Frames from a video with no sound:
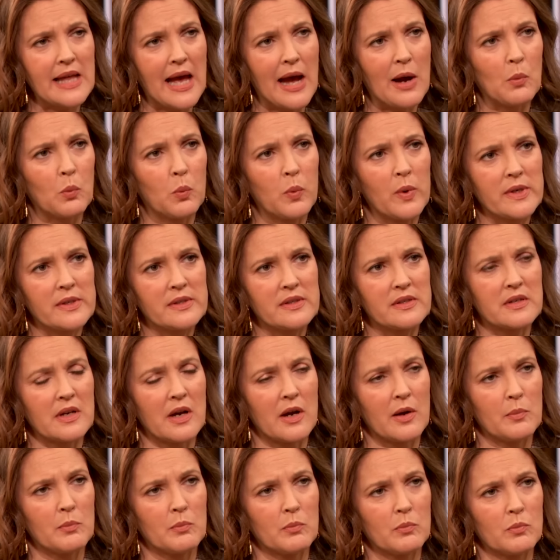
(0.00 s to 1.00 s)
that
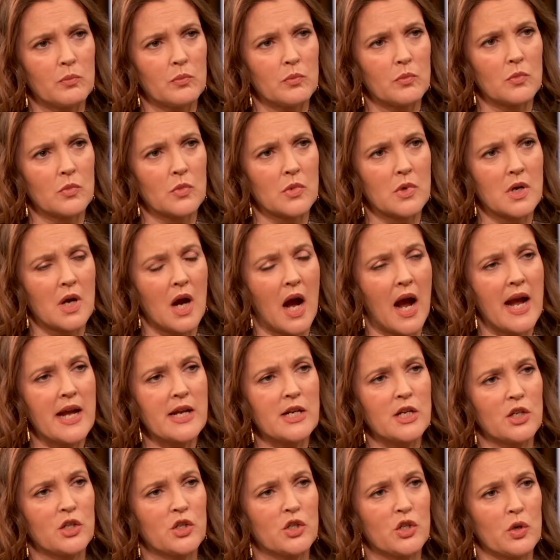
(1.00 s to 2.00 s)
wisdom
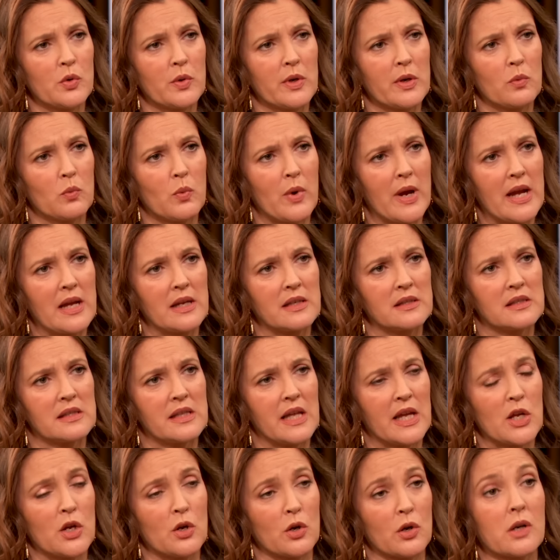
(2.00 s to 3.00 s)
guided you in ways
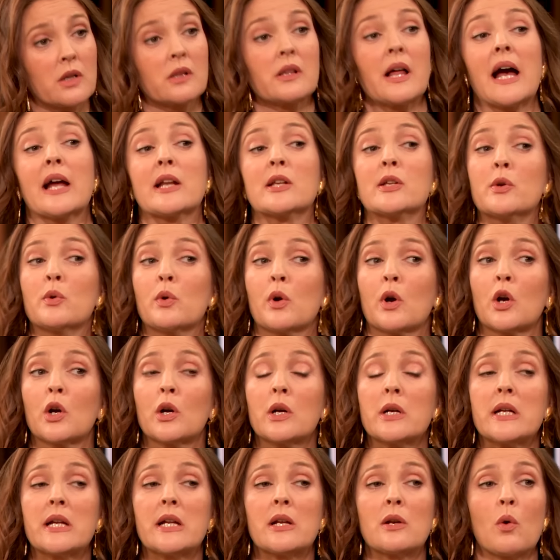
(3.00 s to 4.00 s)
that you're glad you
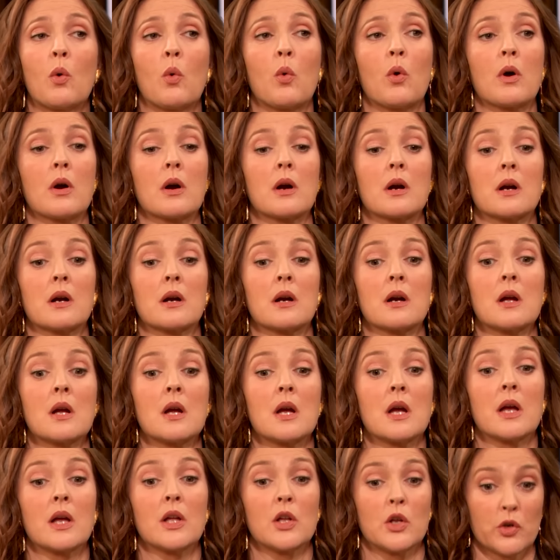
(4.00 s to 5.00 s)
heard it or
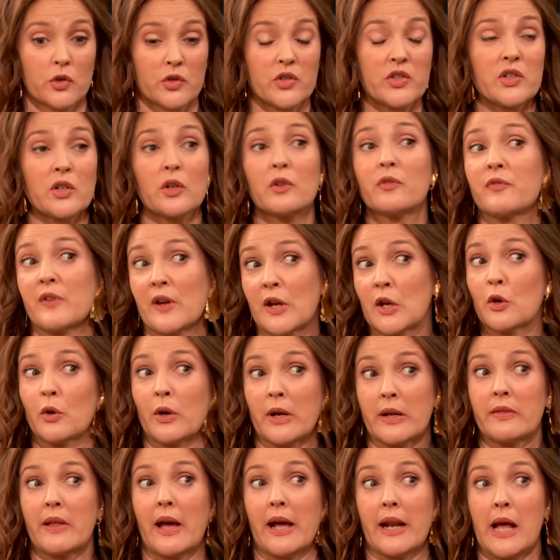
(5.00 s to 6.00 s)
you're still
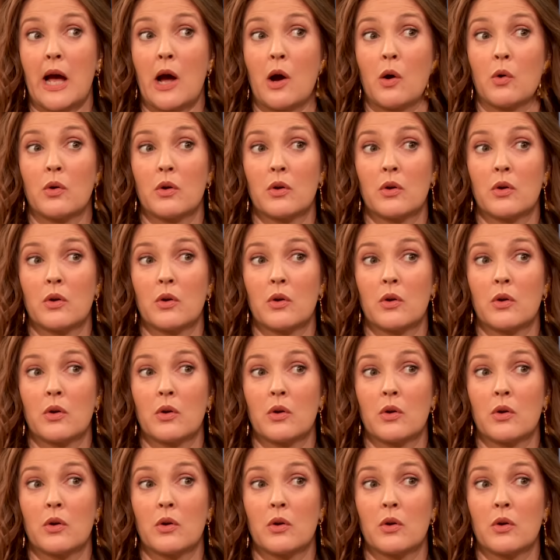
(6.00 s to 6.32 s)
figuring that out?